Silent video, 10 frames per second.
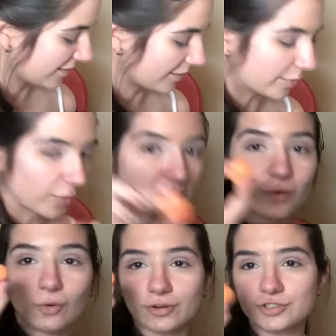the
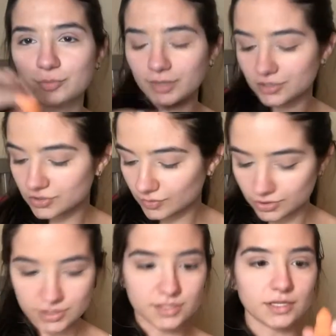orange sponge,
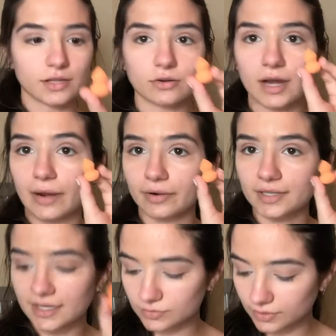which is the little
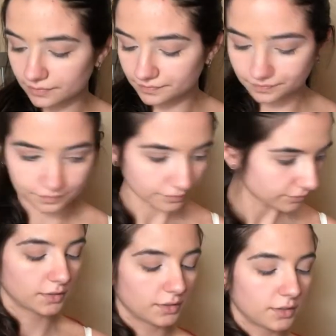hourglass one.
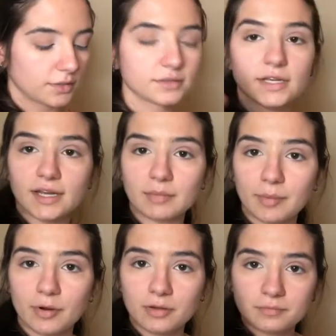Take it in my
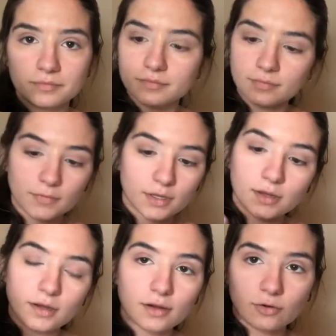palm,
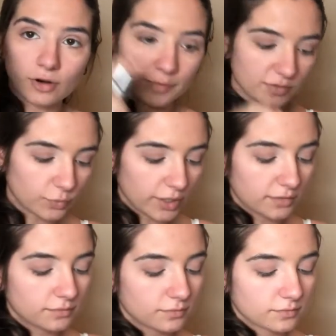grab the spray.
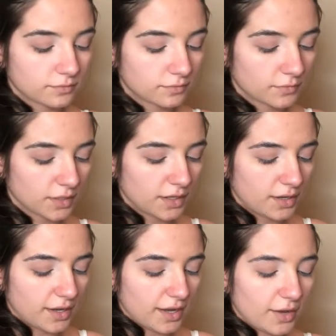
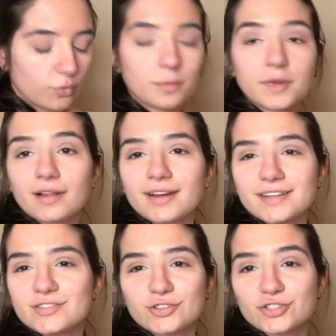It would be a lot
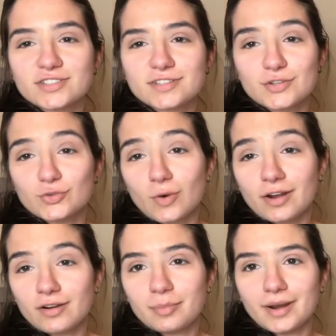easier just to use
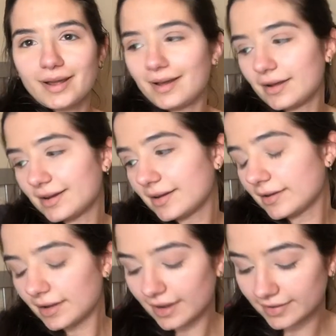water, but
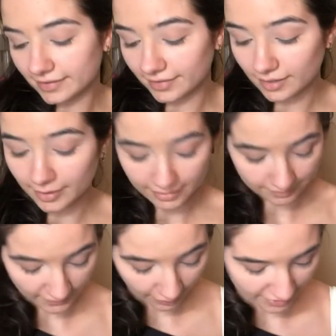I didn't think about
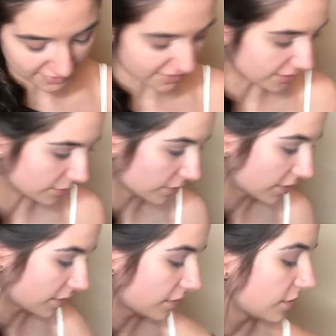it. I wanted to see
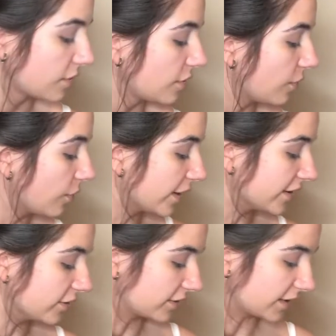what
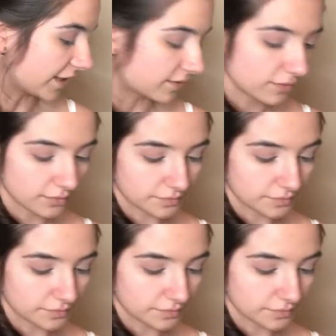it looked like